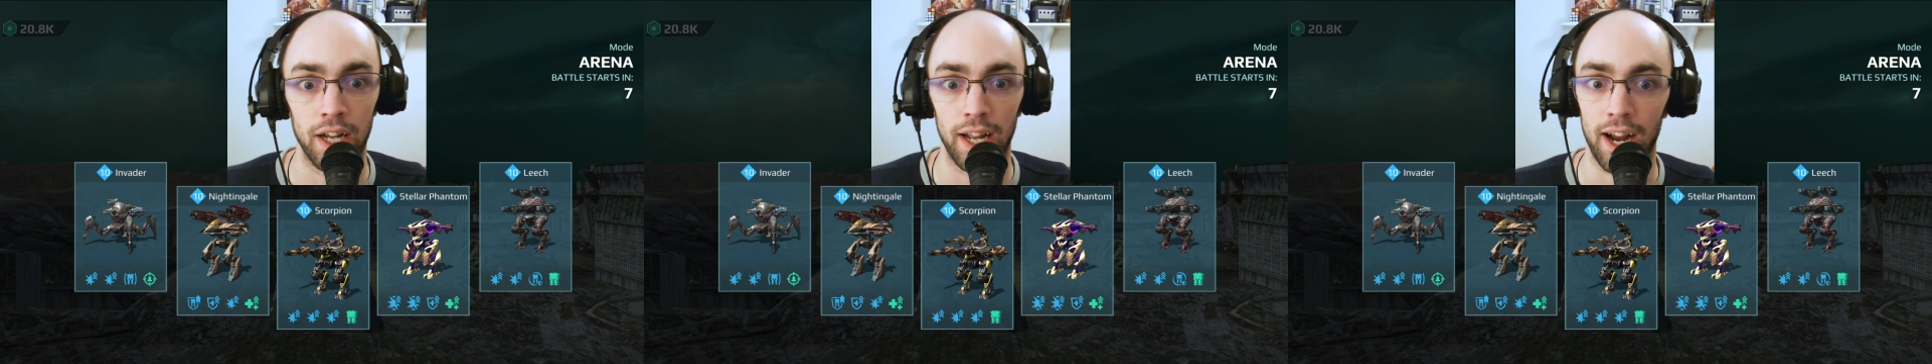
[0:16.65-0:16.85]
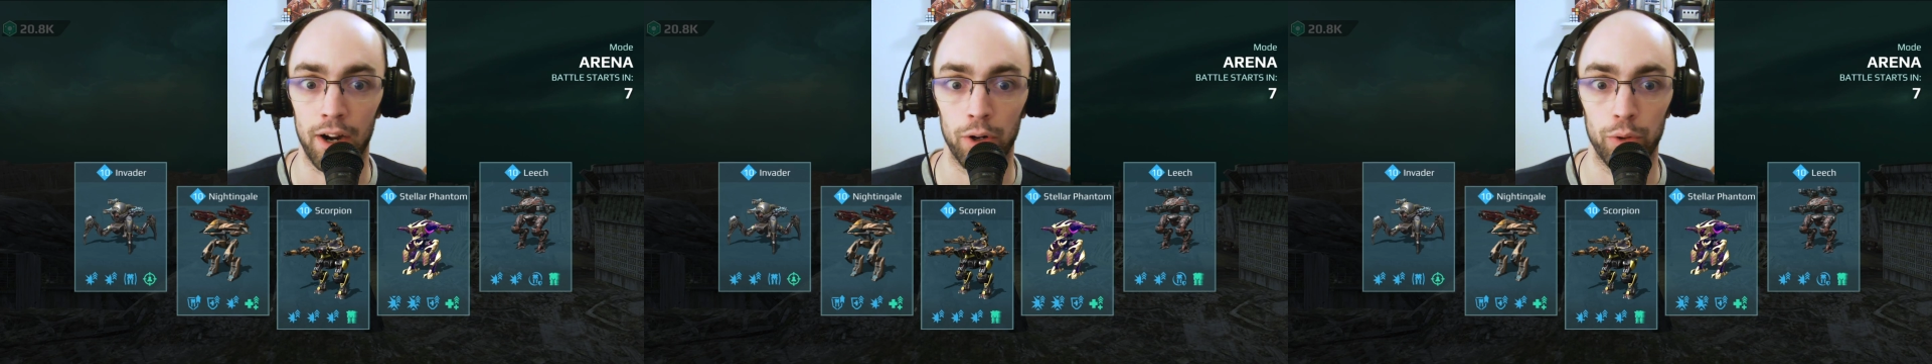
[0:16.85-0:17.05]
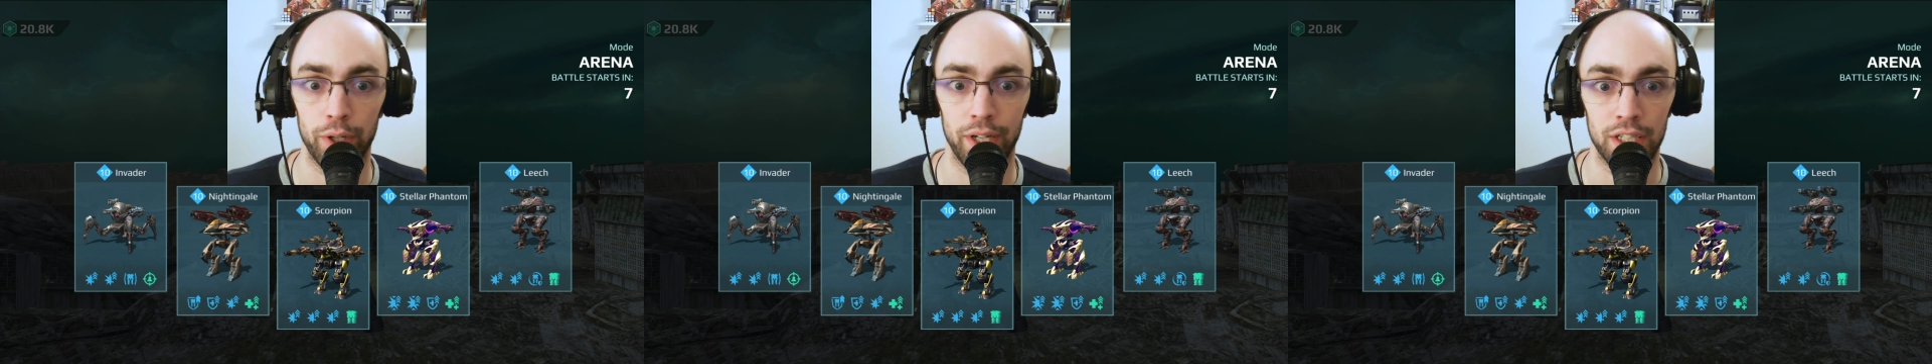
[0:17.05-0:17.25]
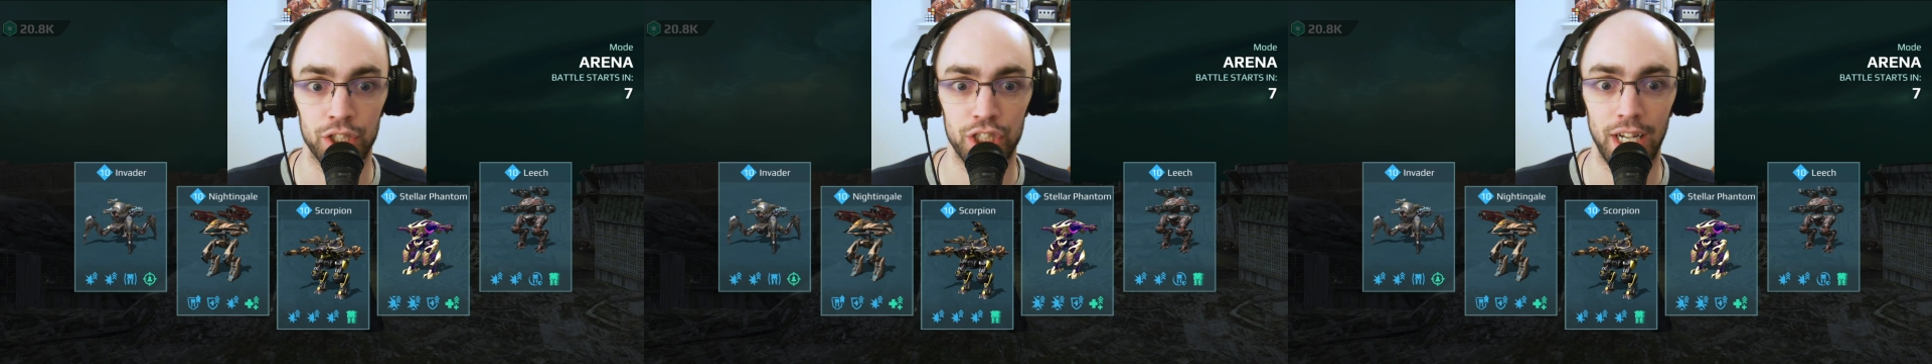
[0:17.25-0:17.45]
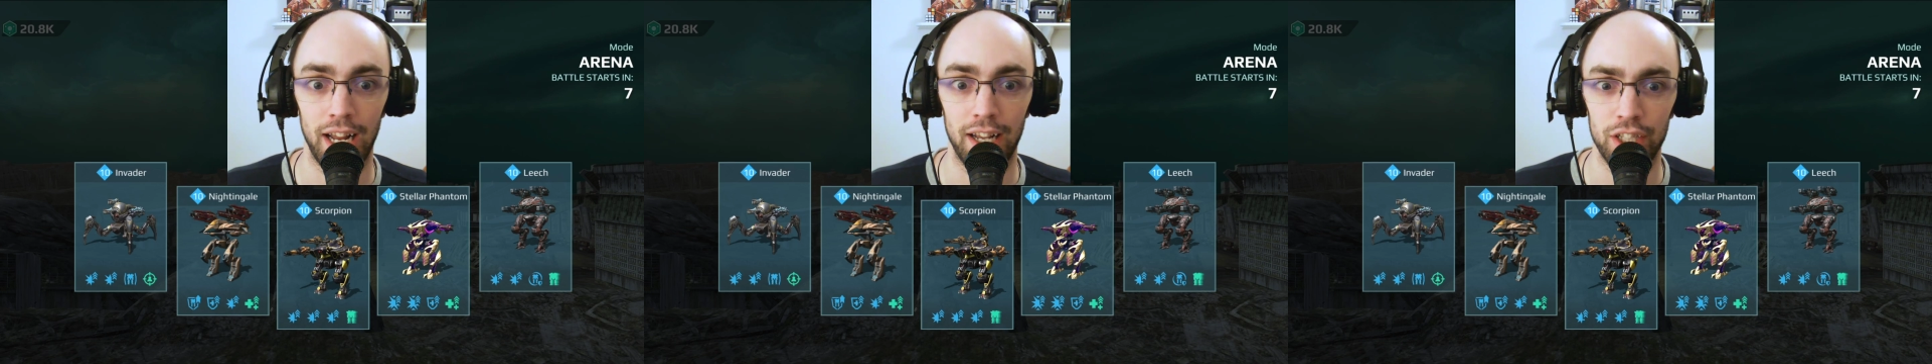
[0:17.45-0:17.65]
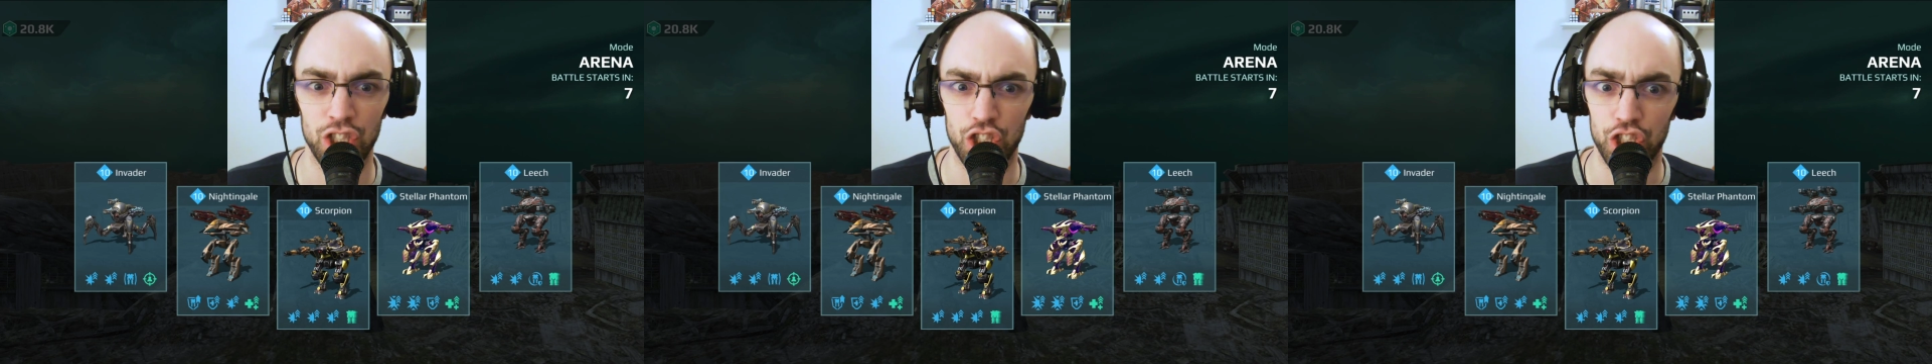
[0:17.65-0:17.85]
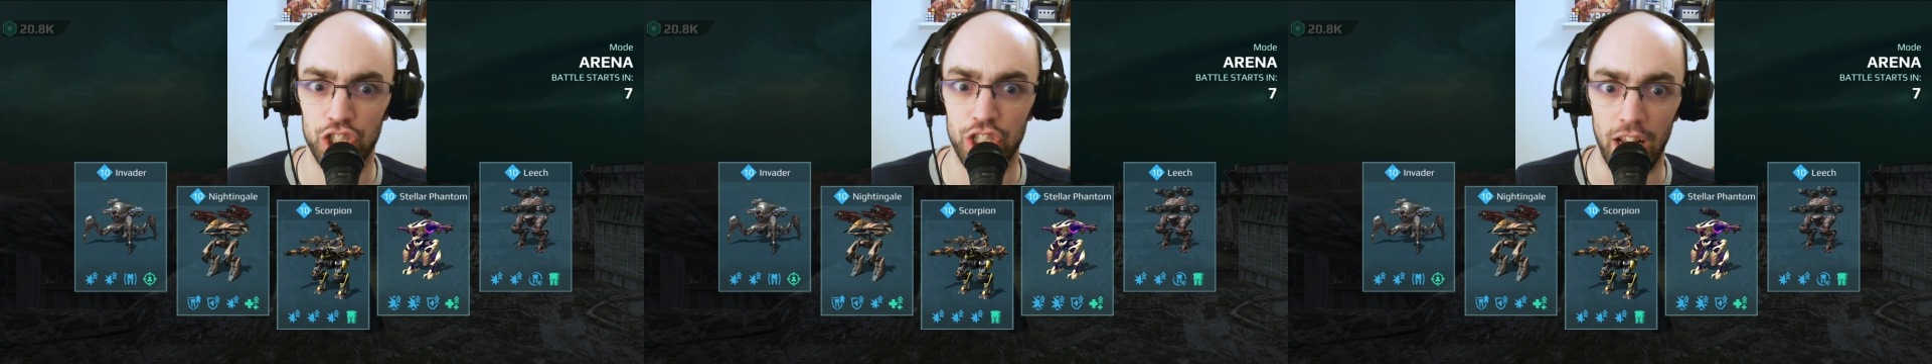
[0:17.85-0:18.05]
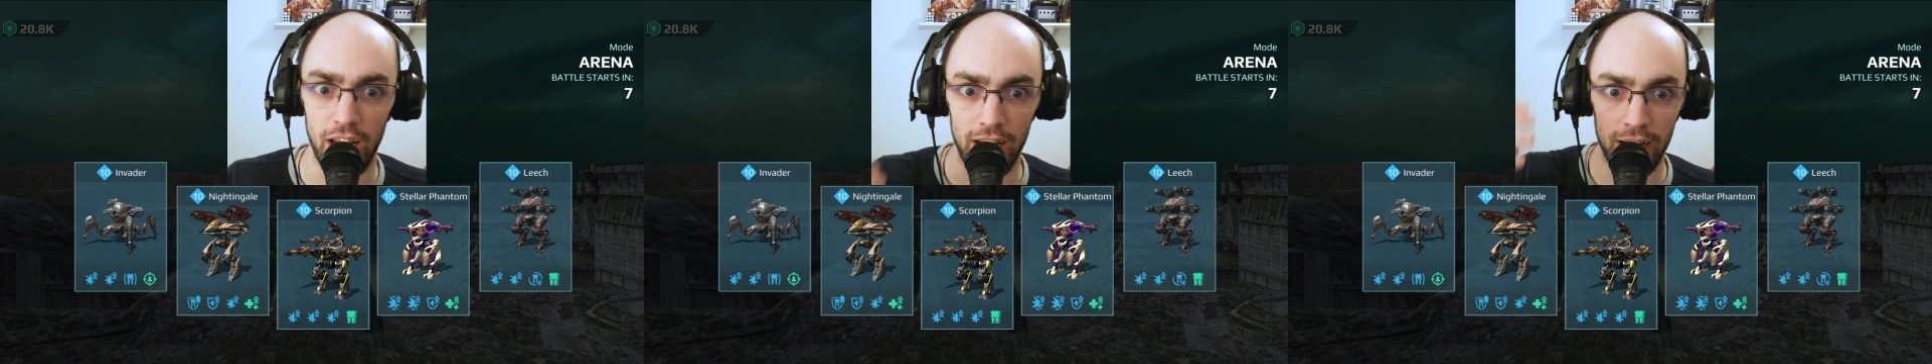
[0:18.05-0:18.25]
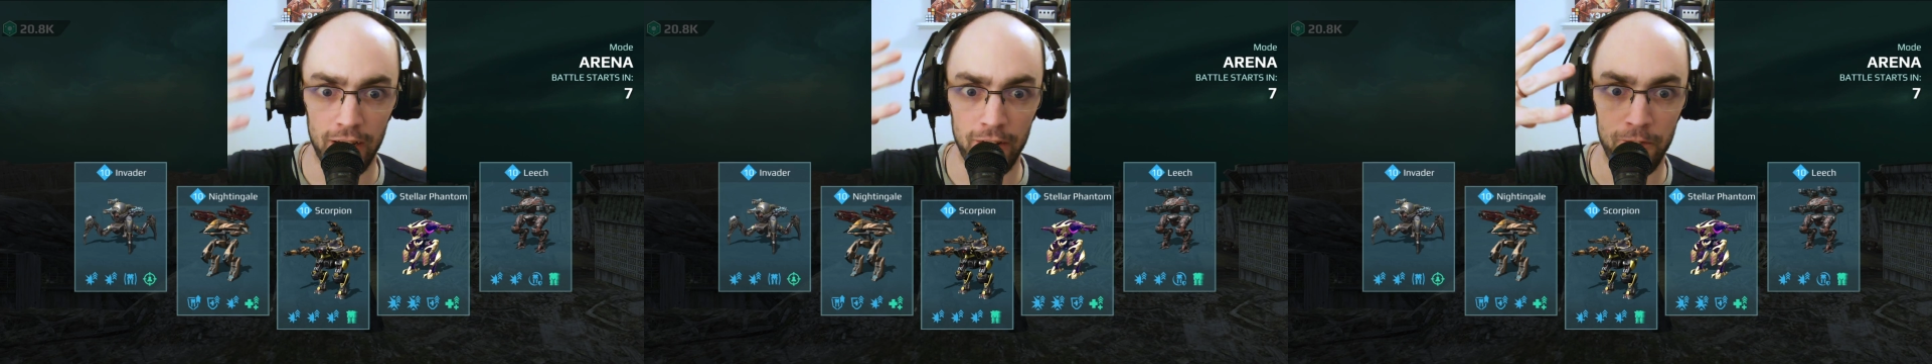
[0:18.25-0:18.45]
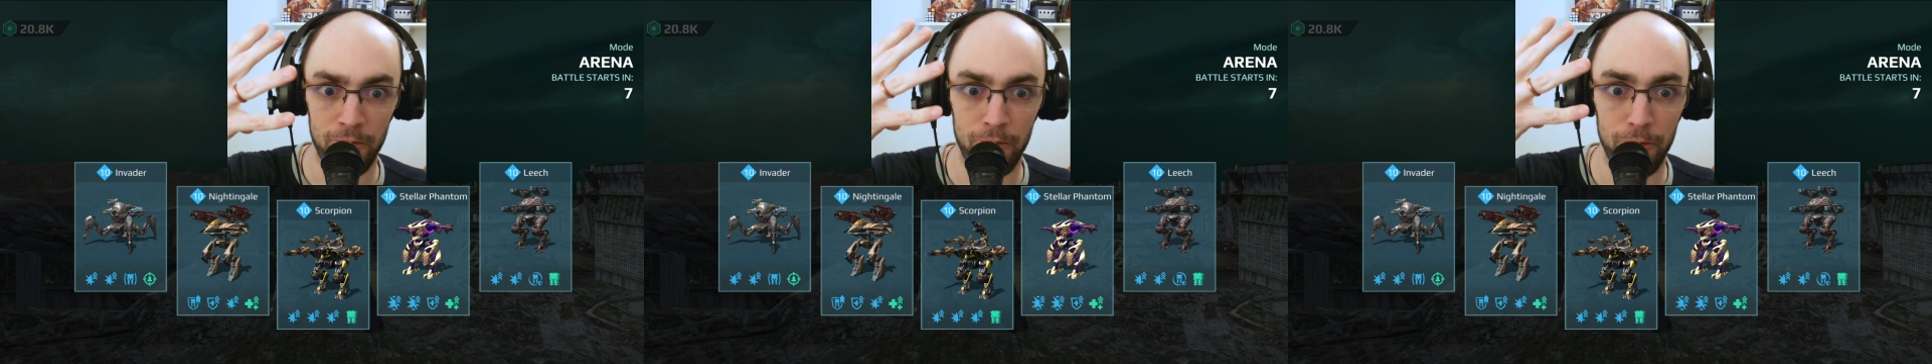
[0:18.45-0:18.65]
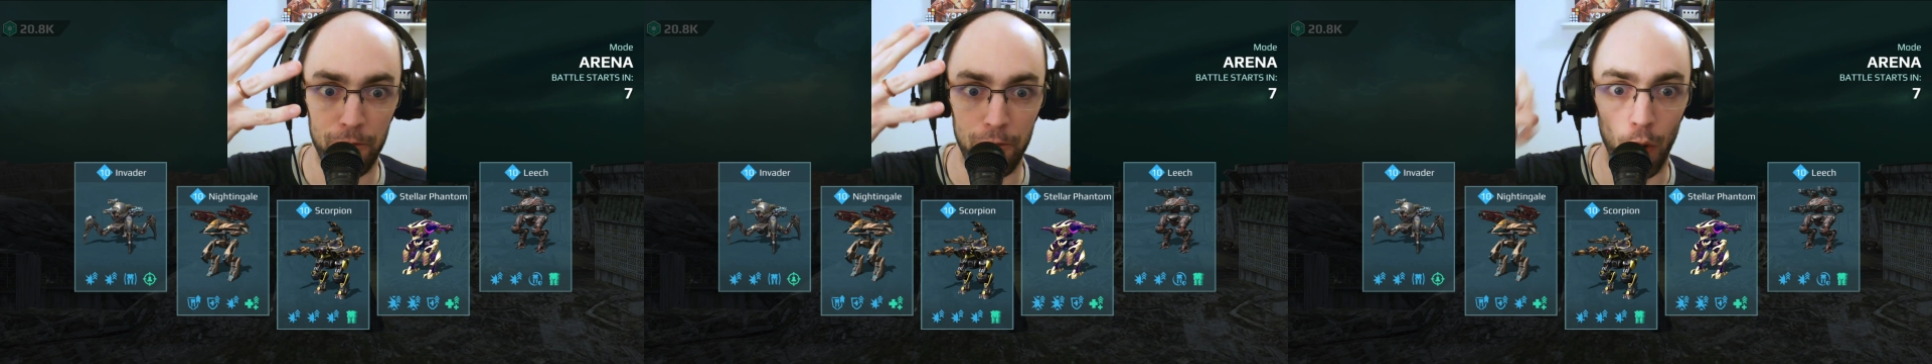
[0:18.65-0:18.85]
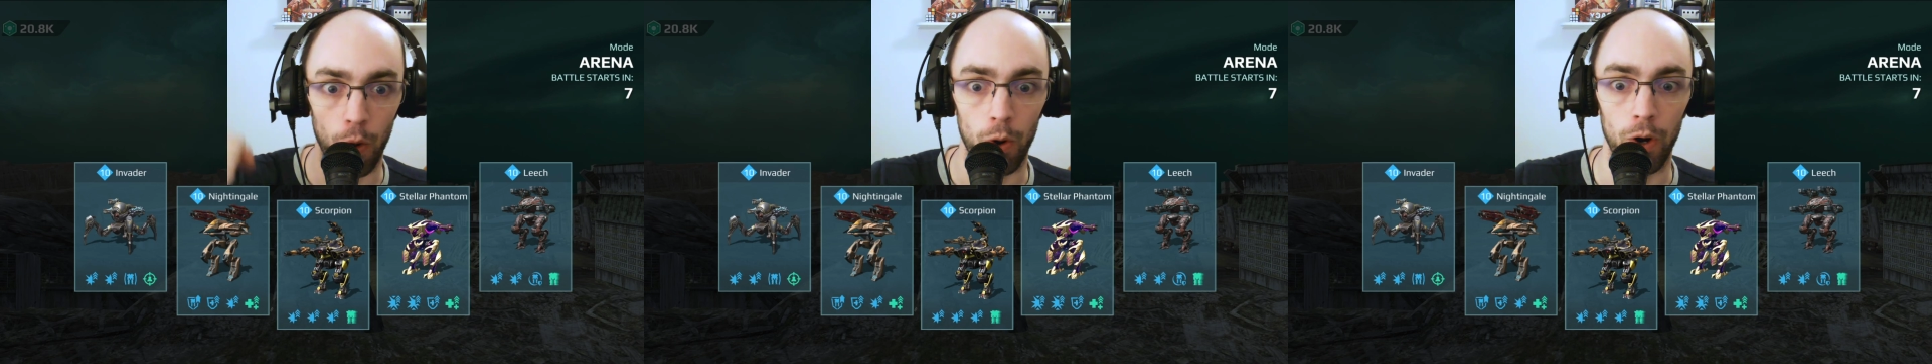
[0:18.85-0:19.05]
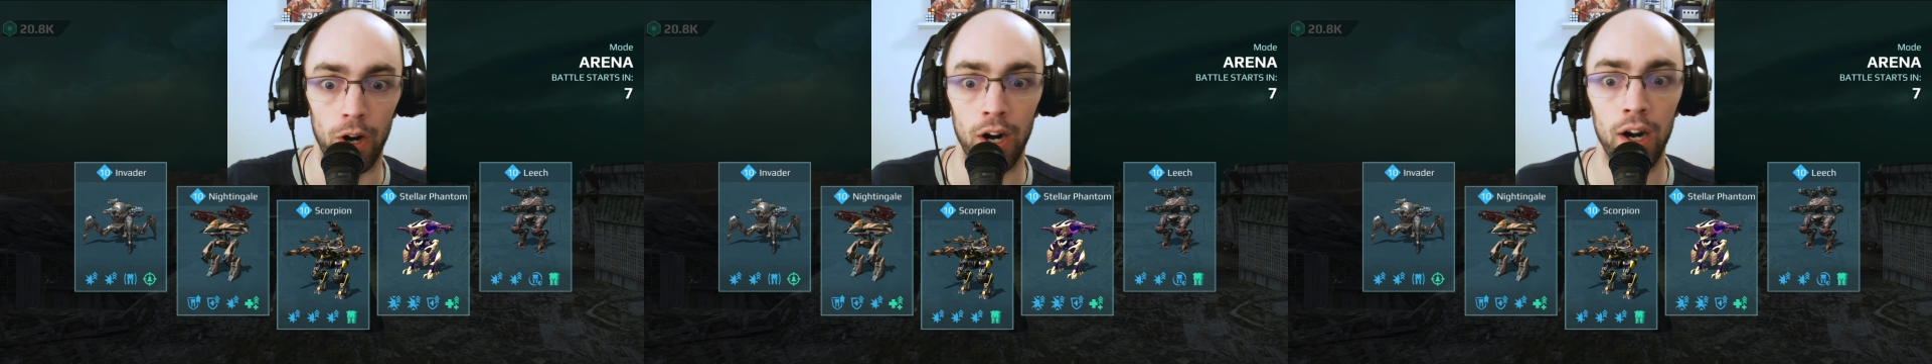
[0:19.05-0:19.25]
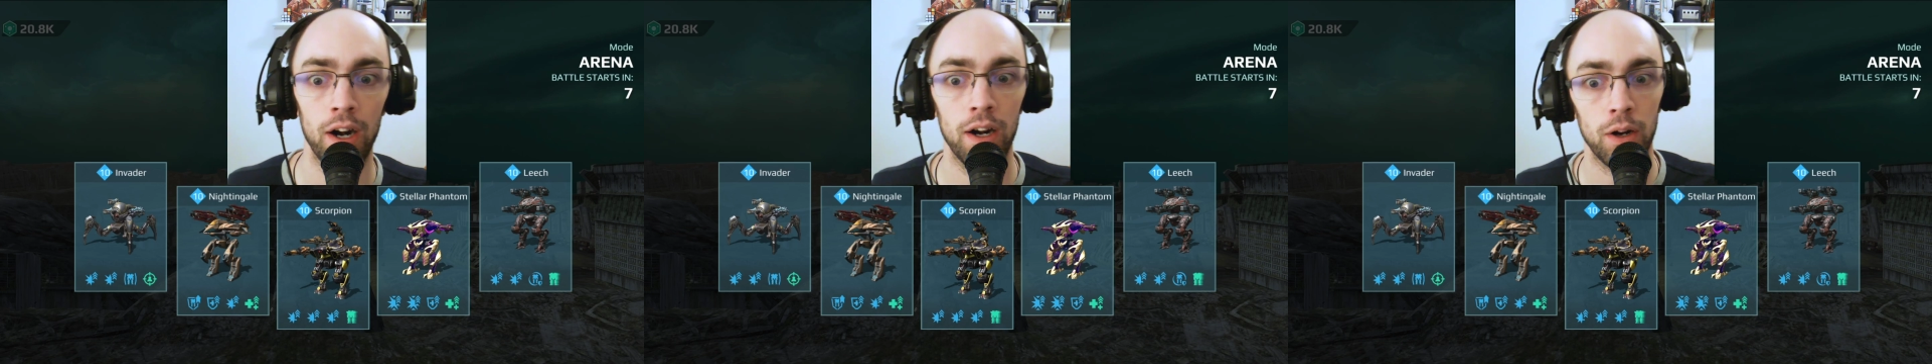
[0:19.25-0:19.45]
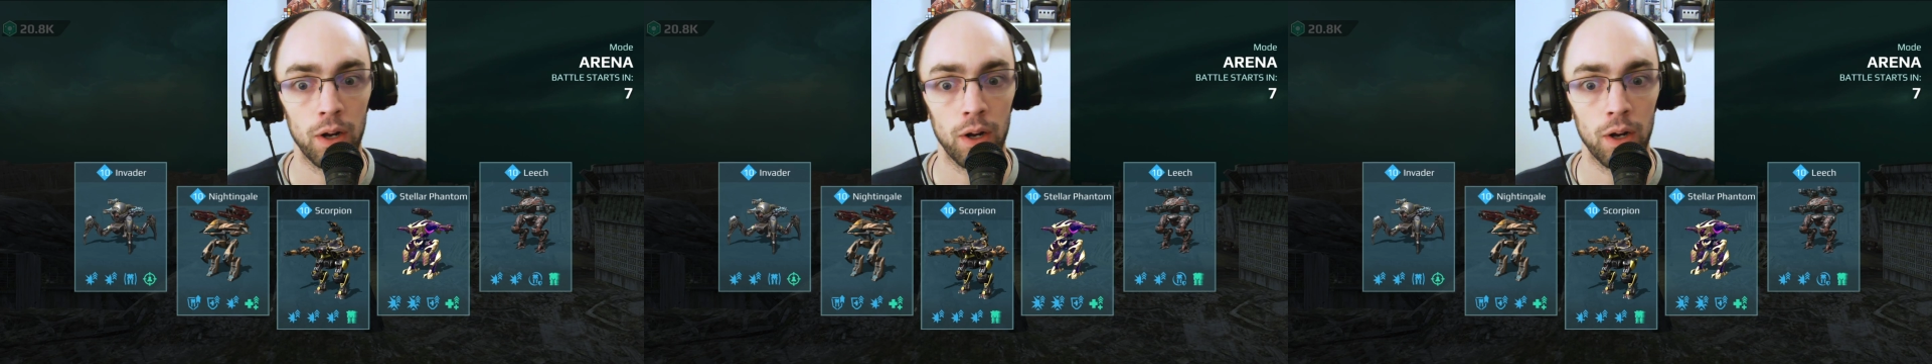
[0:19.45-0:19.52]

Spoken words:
Arena Challenge Day 4